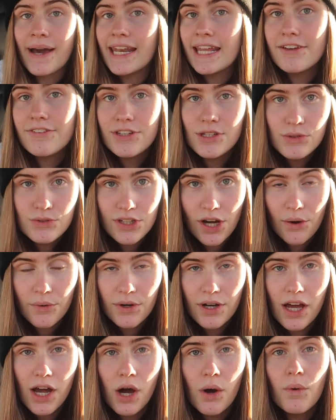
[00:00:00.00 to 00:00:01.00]
And if you
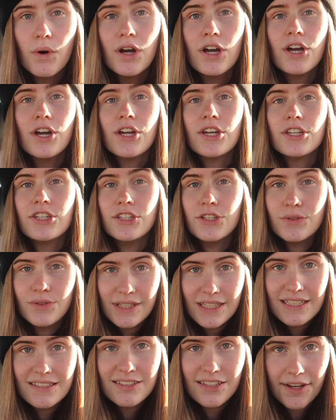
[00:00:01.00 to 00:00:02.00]
don't know, you
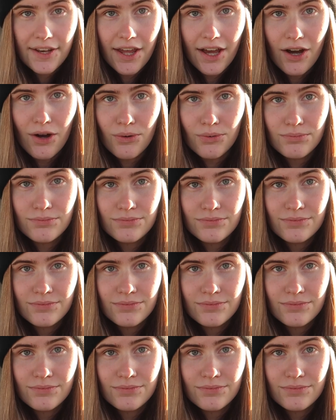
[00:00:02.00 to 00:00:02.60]
need to know.